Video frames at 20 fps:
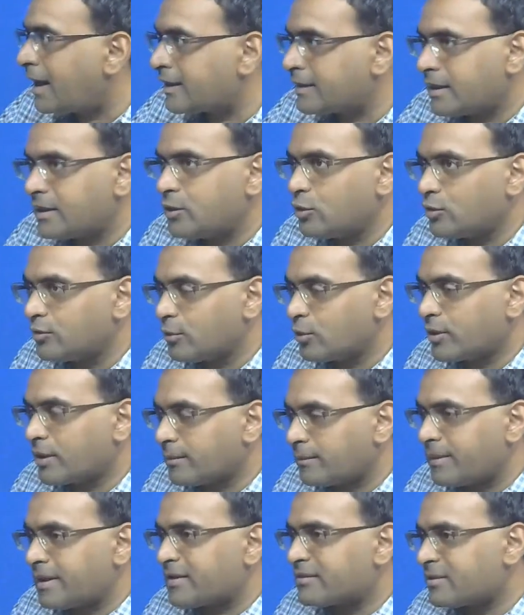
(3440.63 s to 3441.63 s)
And then you
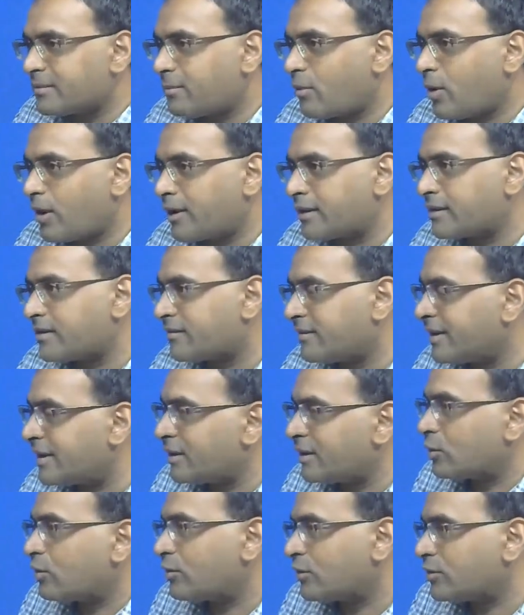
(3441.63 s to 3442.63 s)
can place a pointer
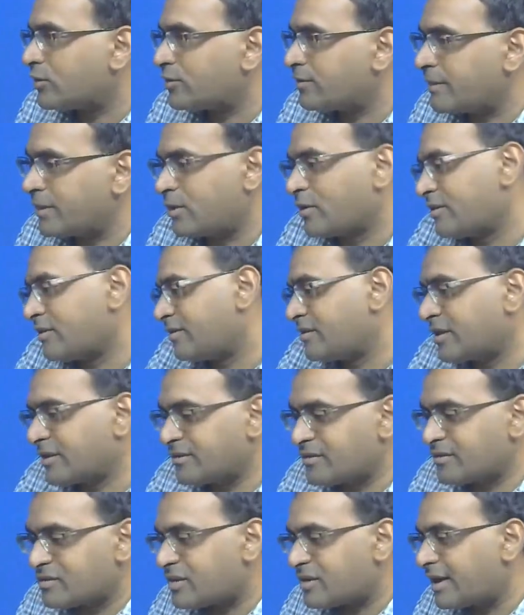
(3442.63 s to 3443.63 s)
where because
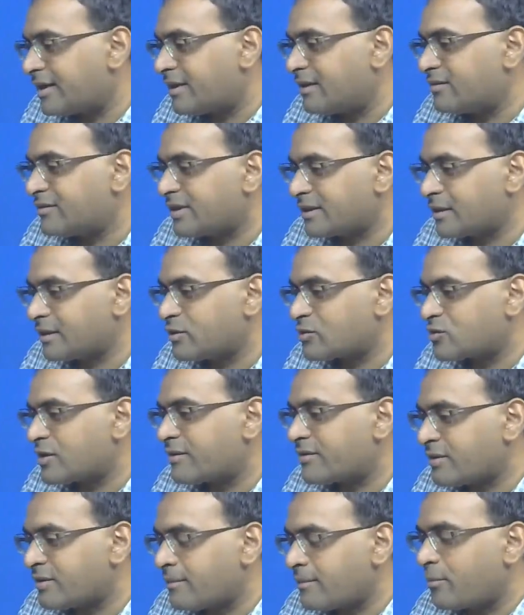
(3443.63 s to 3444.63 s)
it's an ideal circle, you should
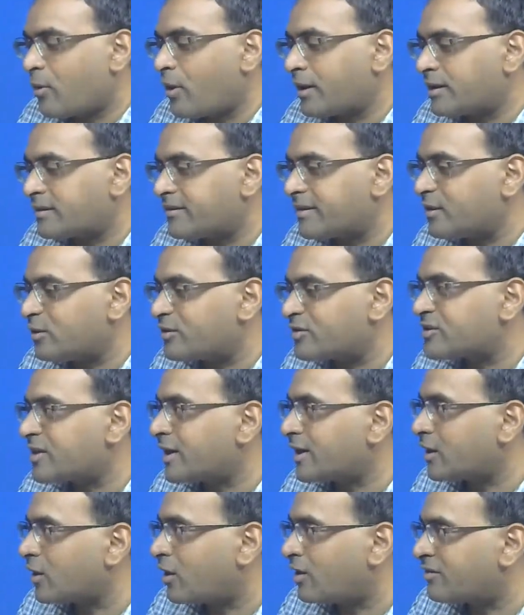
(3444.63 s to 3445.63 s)
have some point where you
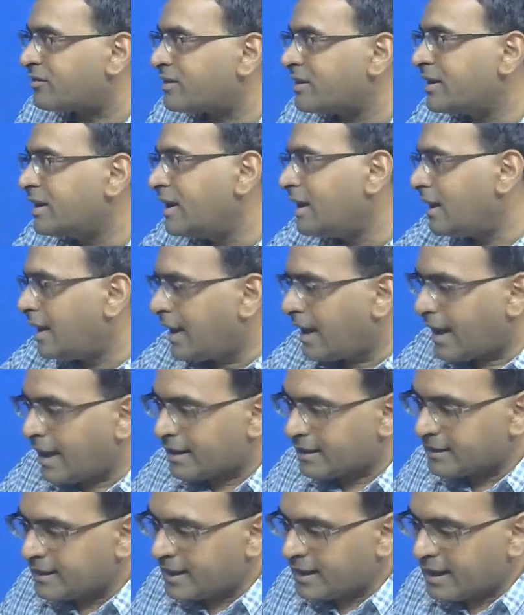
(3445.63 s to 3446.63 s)
started off,
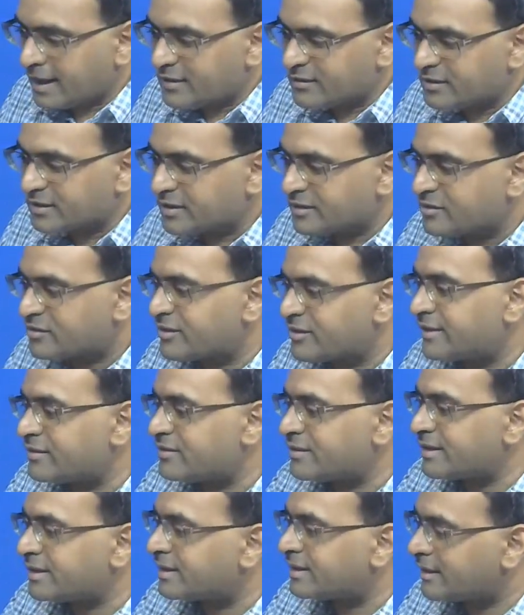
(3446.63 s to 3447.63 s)
and then as it is
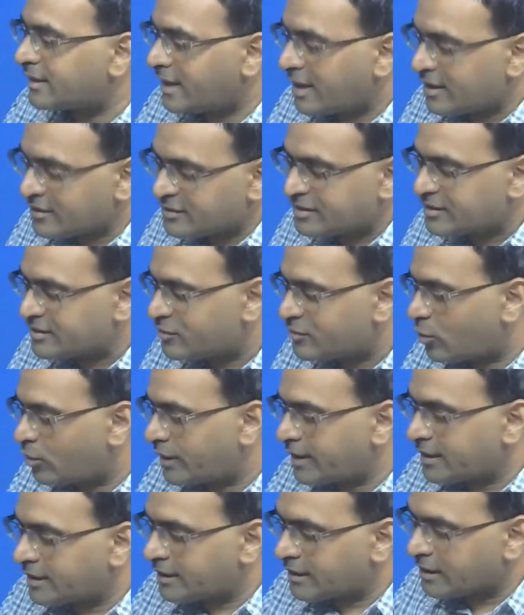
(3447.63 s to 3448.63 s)
translating, as it is
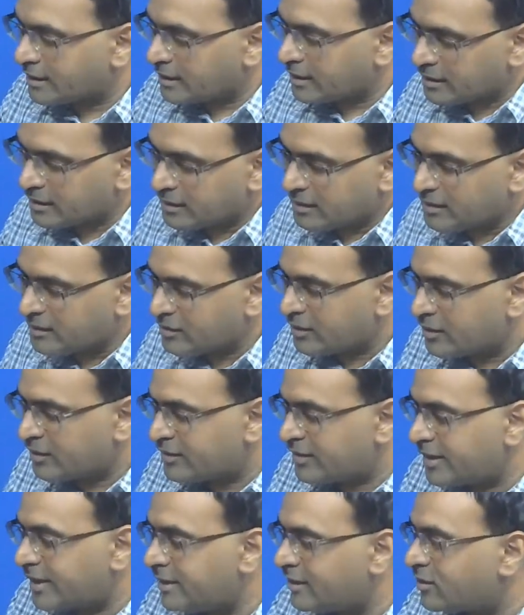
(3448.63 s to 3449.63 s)
rotating, it is
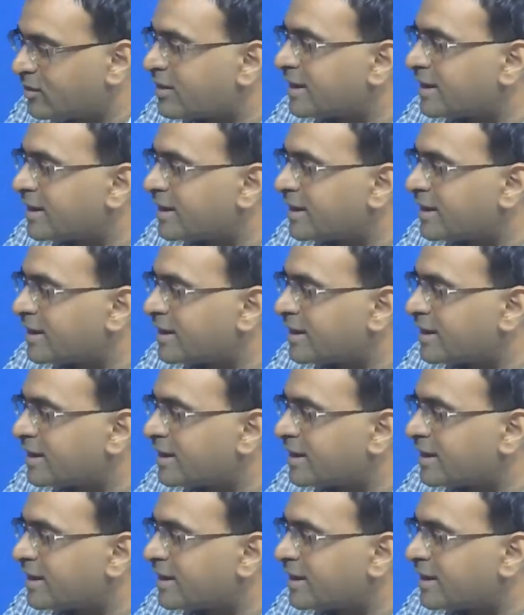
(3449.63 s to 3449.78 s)
a linear